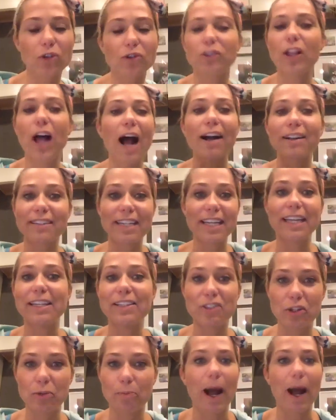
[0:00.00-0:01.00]
locked
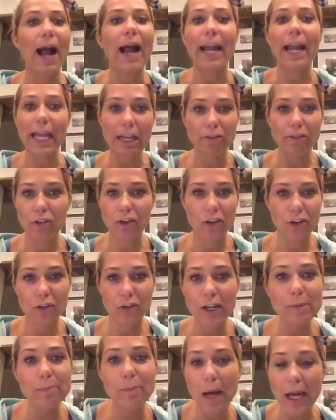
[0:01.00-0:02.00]
into buying for
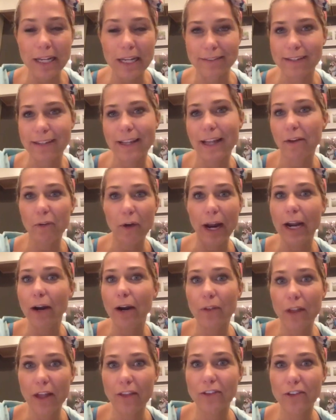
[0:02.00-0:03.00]
3 months and they ran the
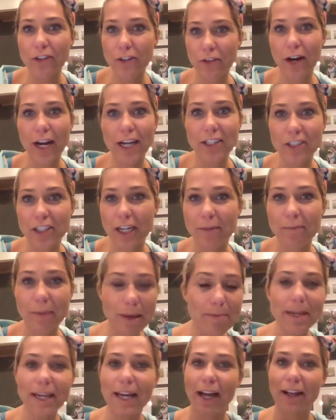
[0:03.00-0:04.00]
other direction.
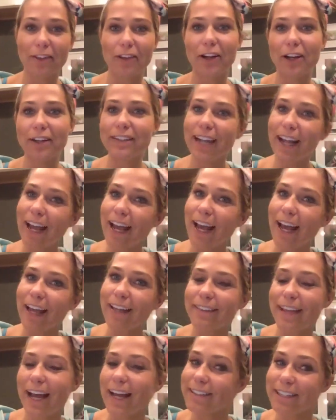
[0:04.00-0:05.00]
Maybe I learned,
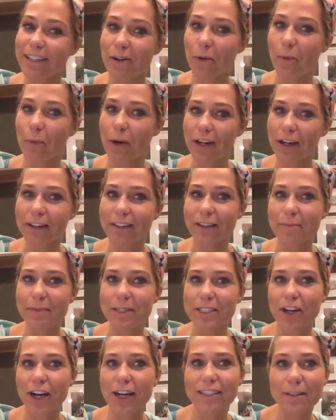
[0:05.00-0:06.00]
that didn't work. Let me
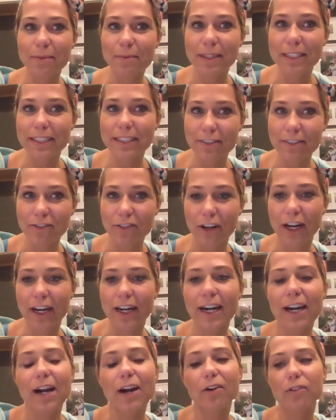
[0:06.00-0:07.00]
try something different.
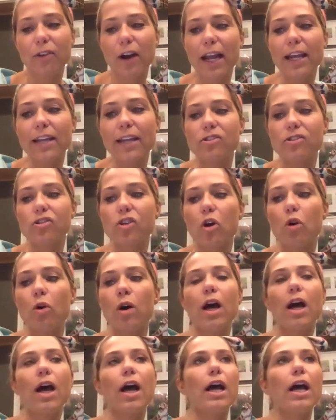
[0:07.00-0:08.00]
Right. So
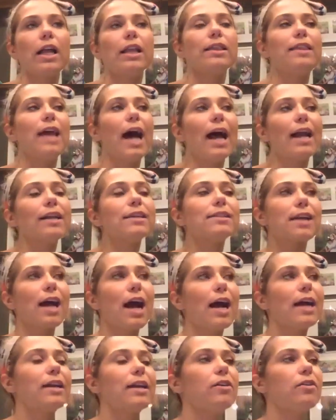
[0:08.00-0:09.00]
that is
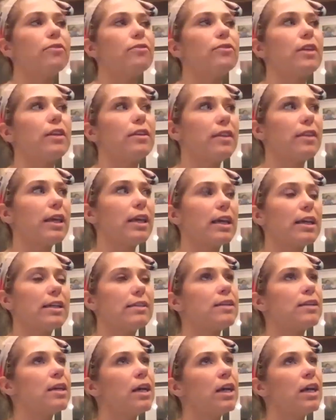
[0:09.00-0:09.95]
kind of the thing, is